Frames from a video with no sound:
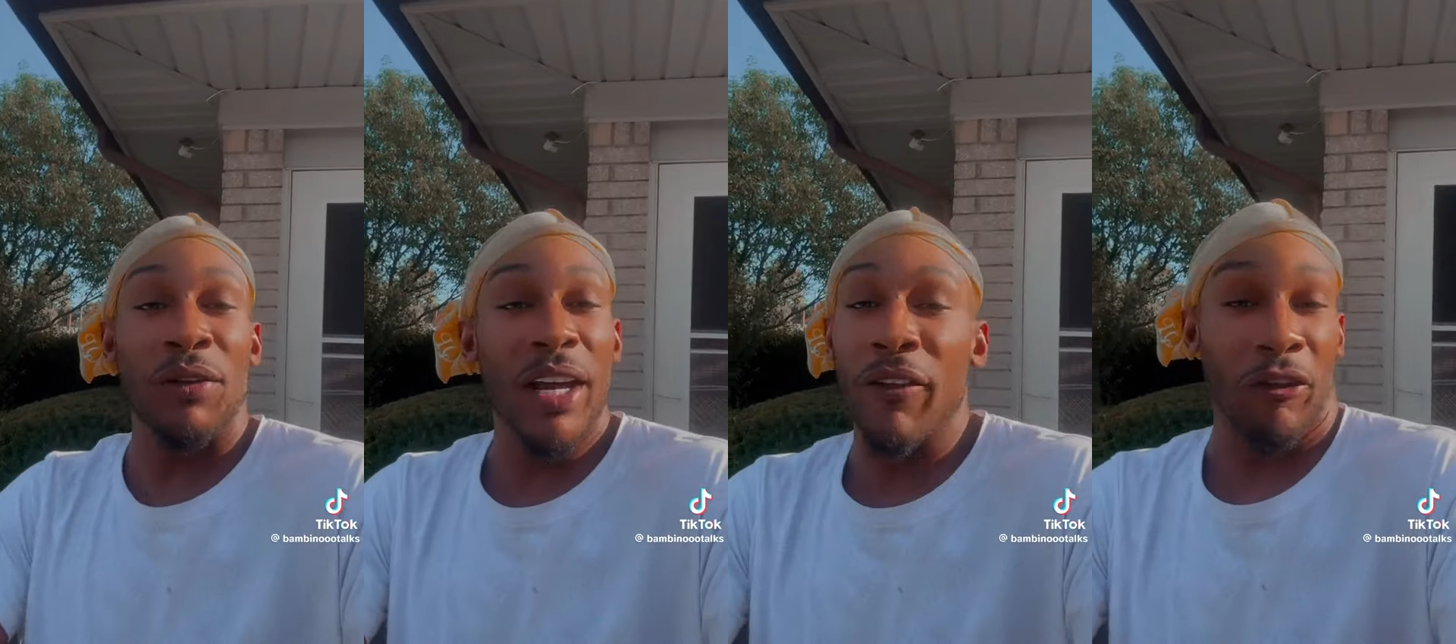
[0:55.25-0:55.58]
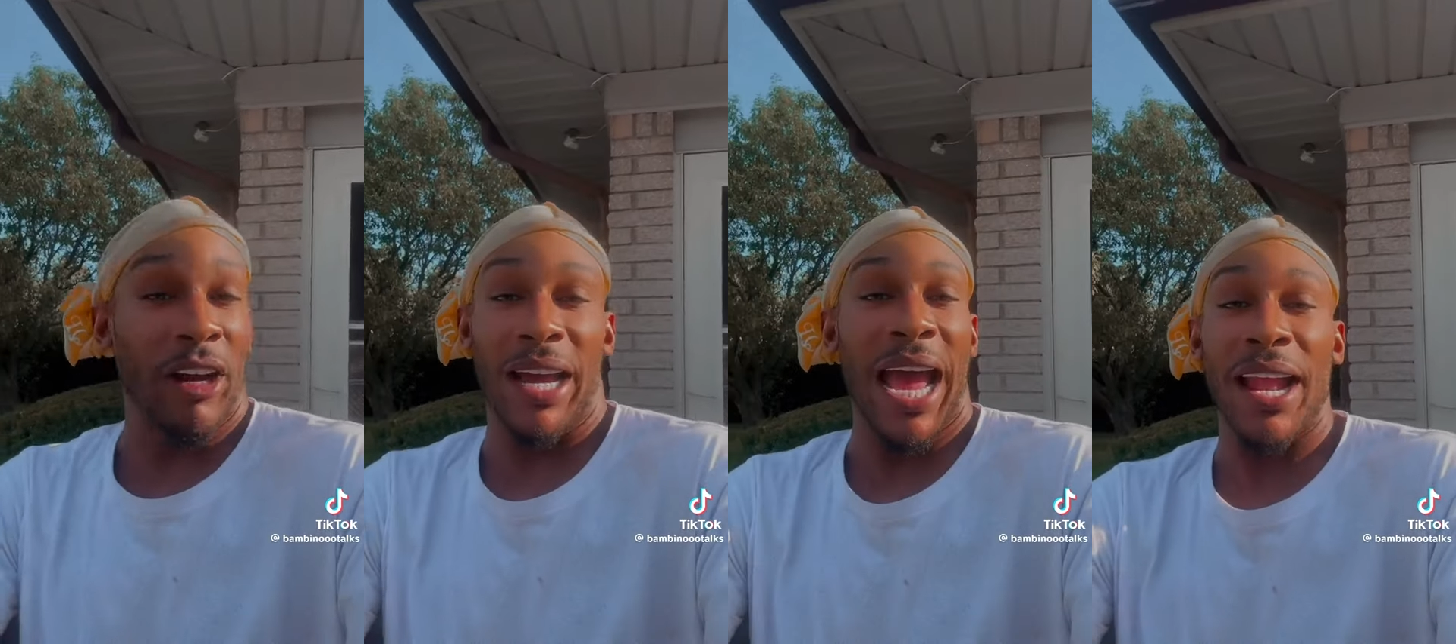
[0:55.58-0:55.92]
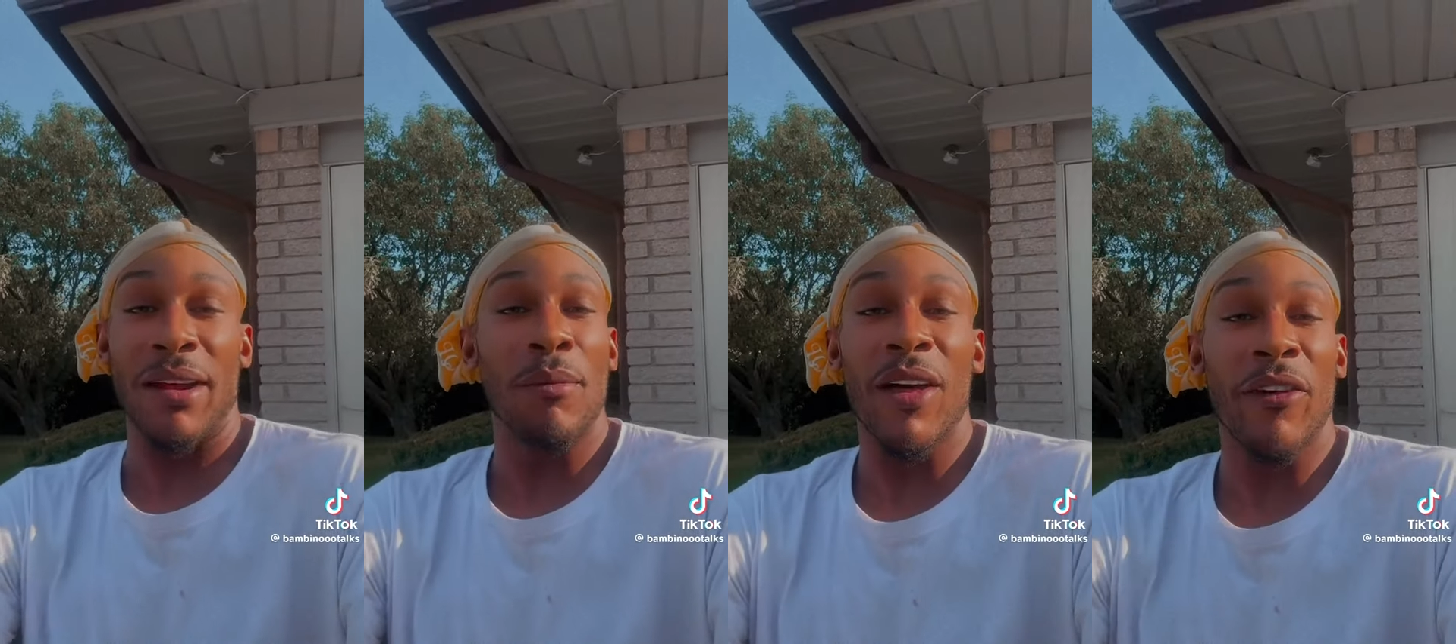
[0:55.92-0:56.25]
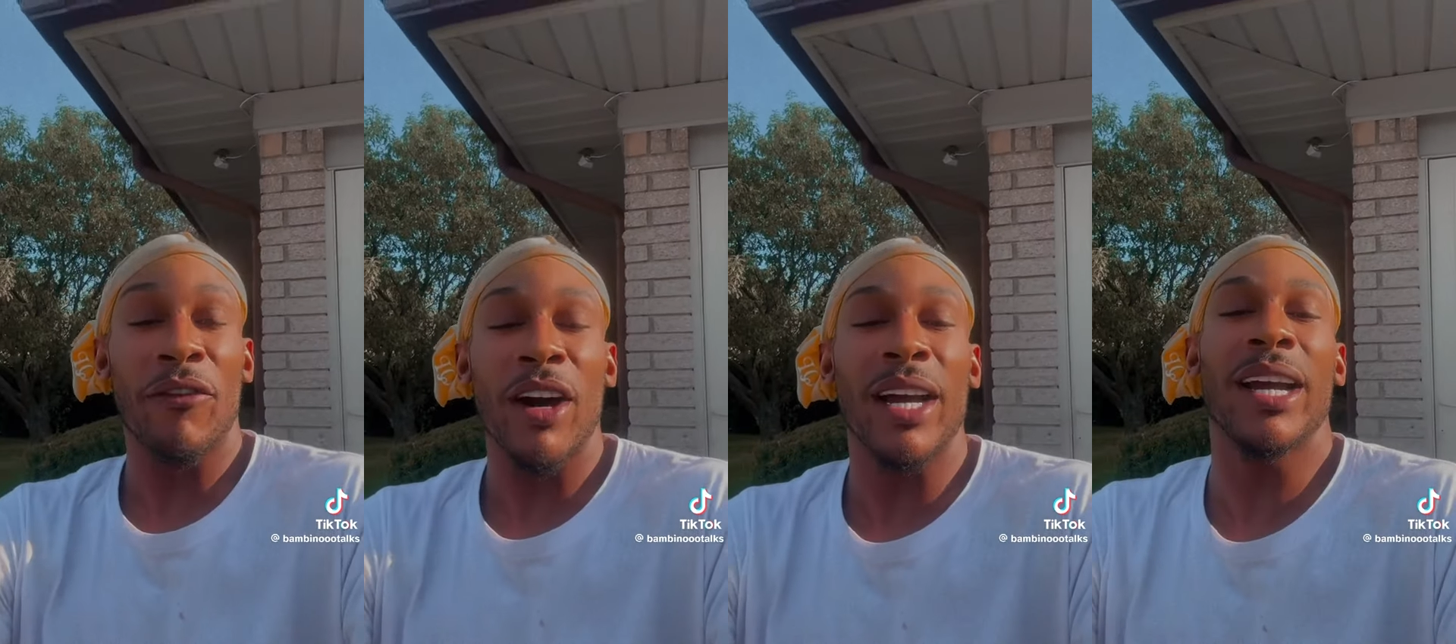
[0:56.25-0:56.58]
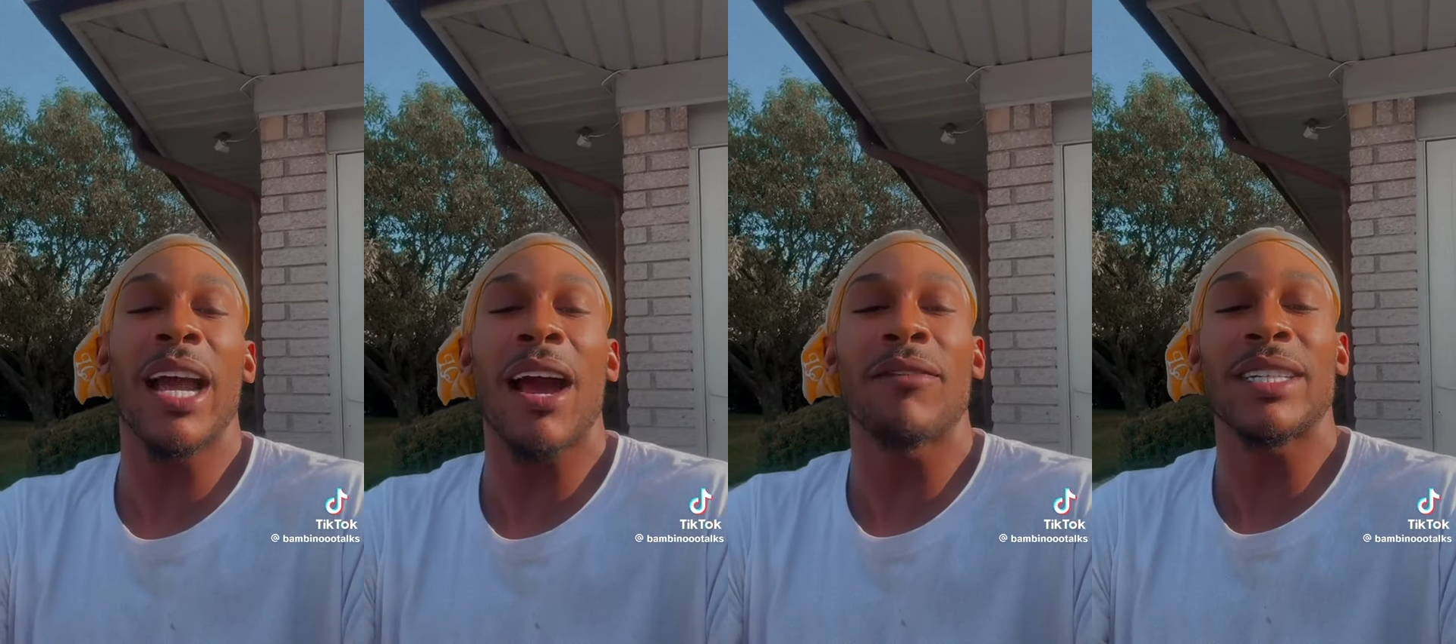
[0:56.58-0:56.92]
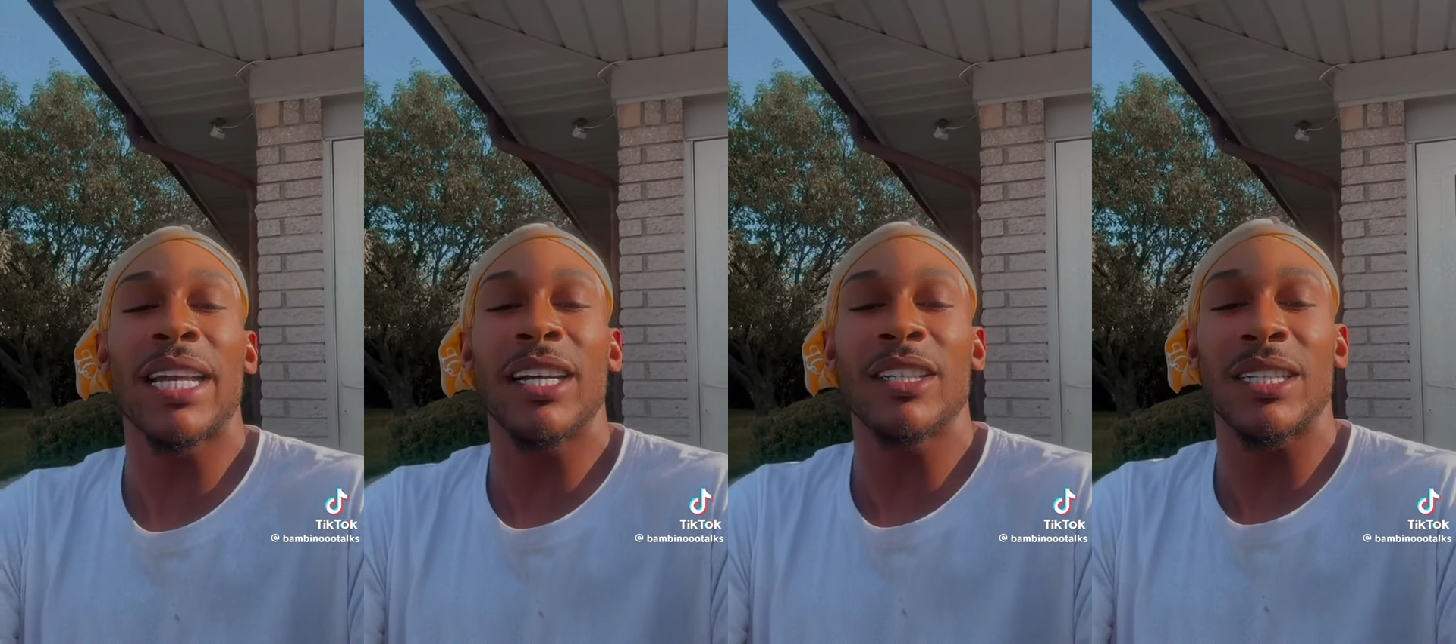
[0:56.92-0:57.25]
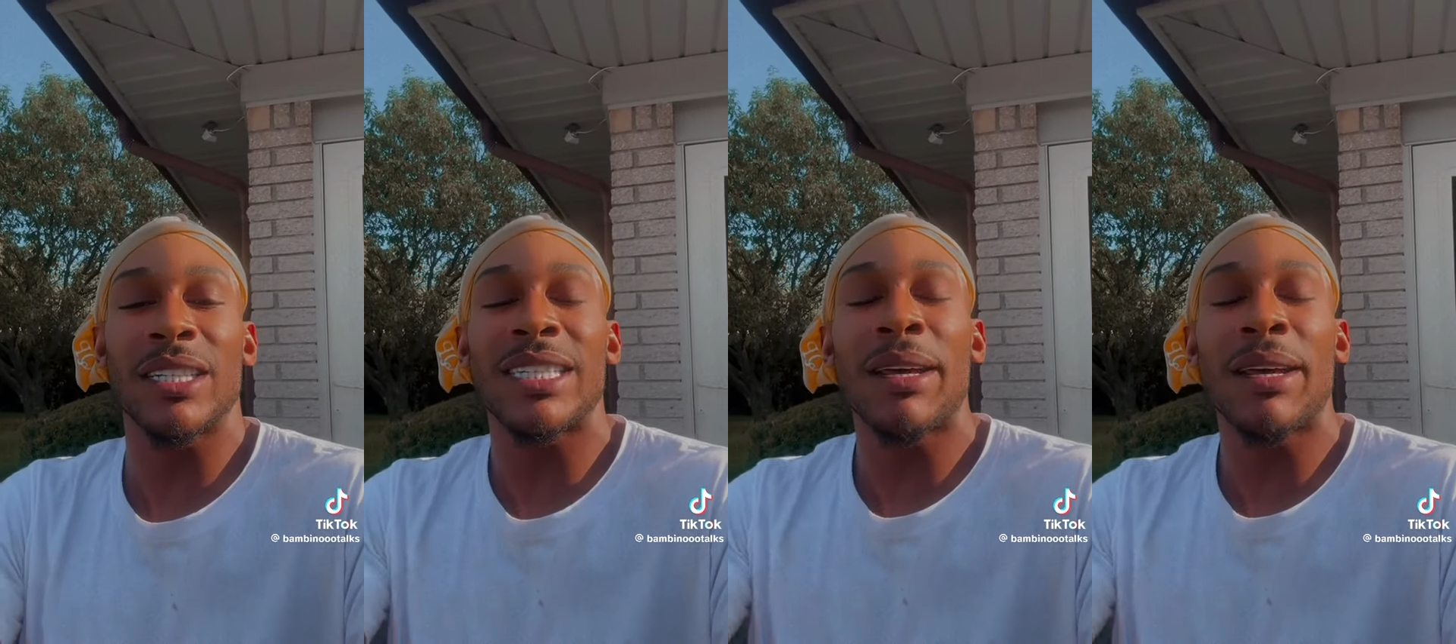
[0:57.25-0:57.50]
different kind of motherfucking conversations,